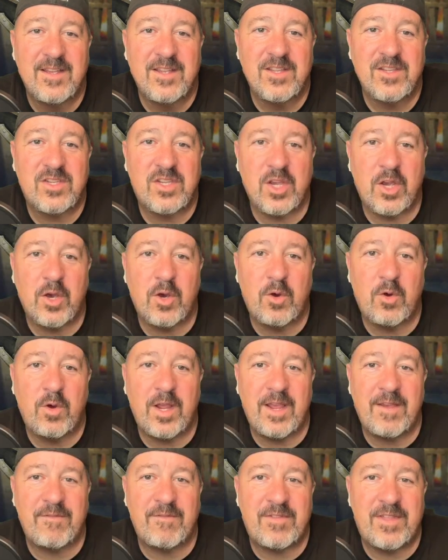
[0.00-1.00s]
So
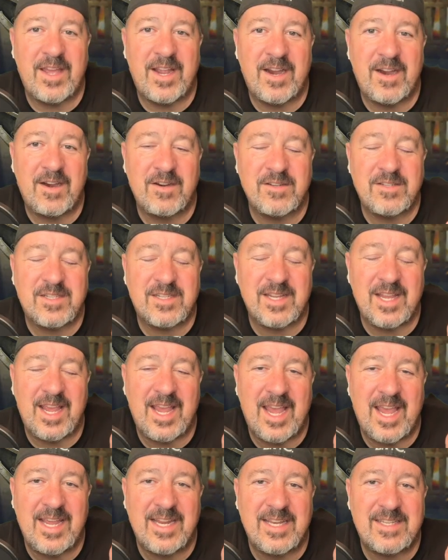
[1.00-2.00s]
if there's
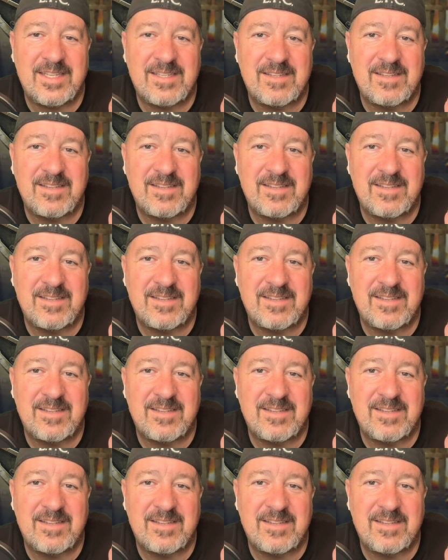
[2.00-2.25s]
a